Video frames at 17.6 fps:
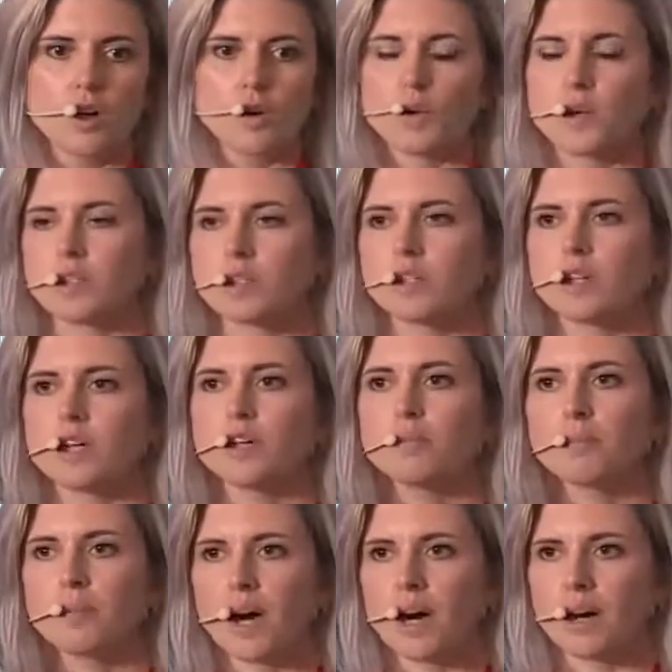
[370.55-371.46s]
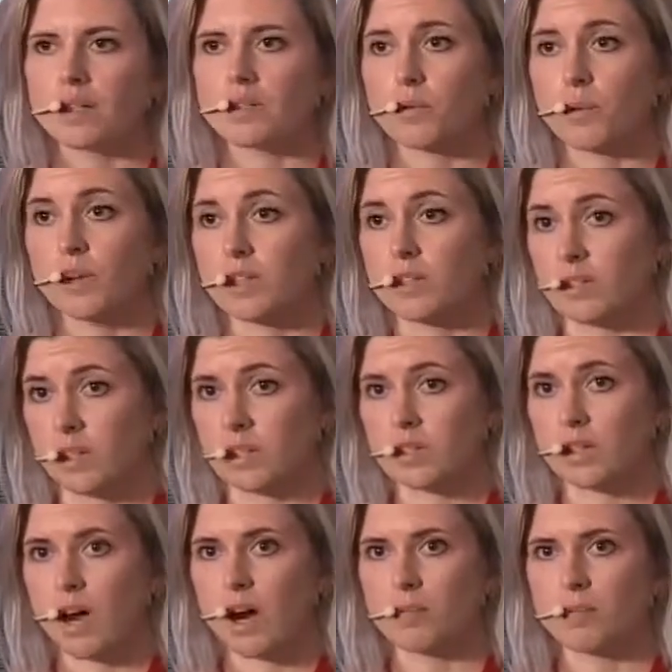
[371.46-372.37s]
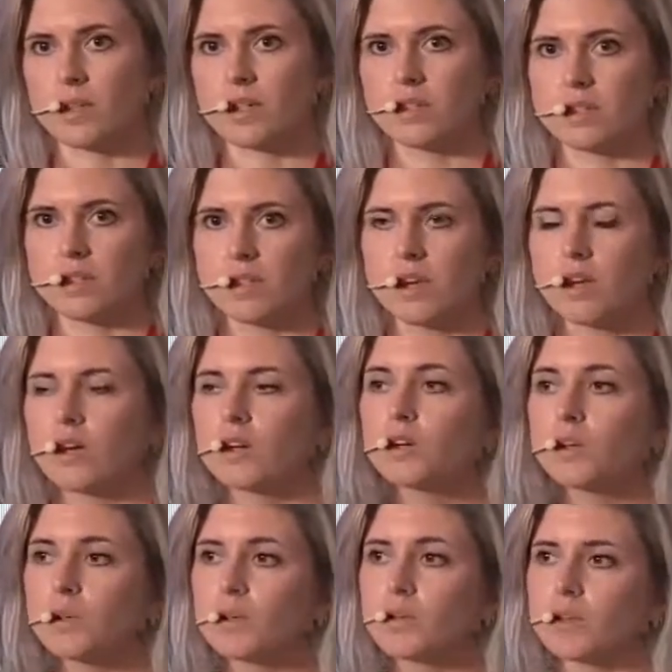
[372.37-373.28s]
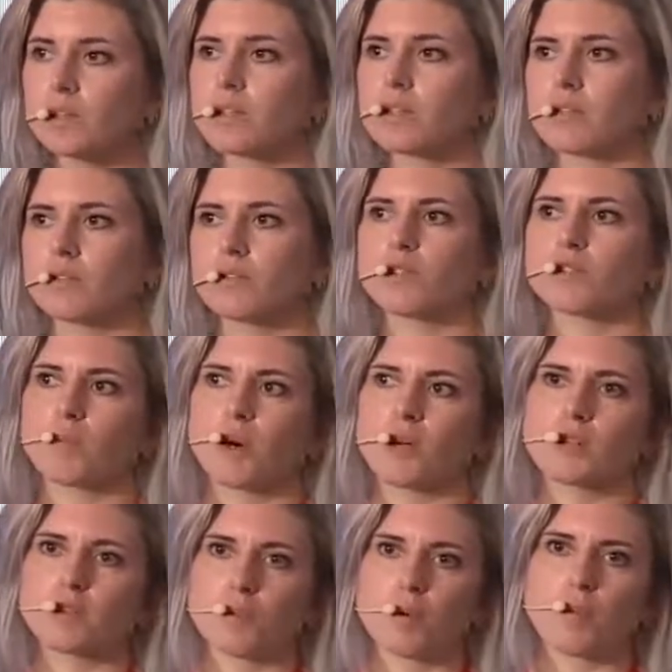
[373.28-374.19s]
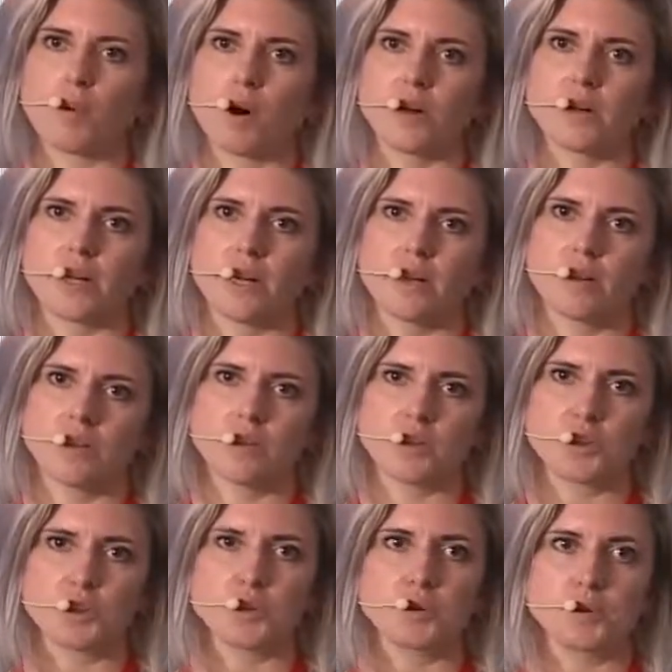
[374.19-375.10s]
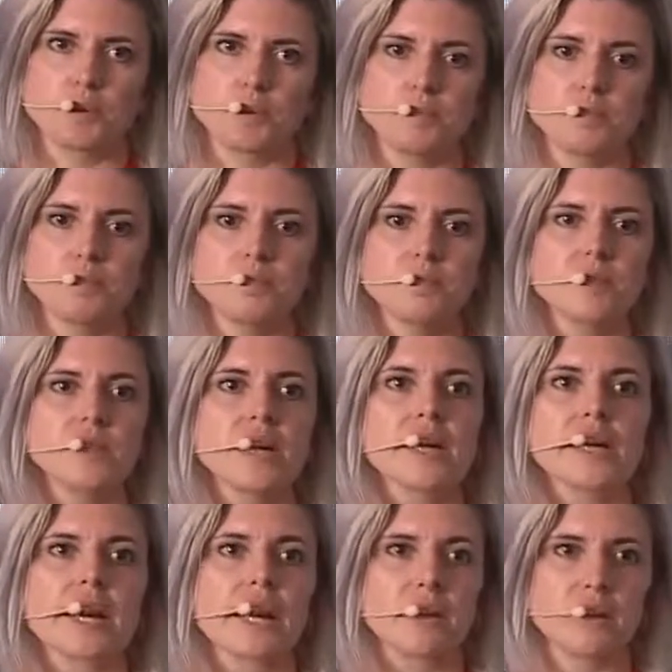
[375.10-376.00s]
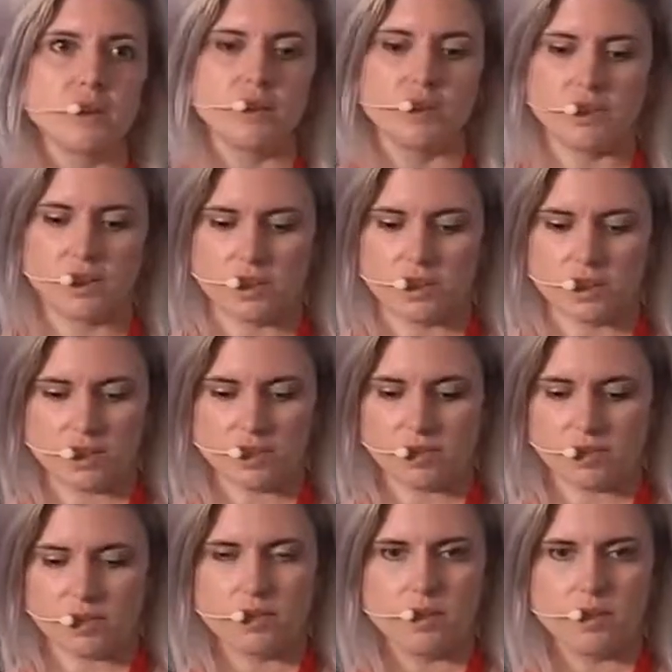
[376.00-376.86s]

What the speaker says: What is the impact when it does happen? And who is the responsible party to take care of this?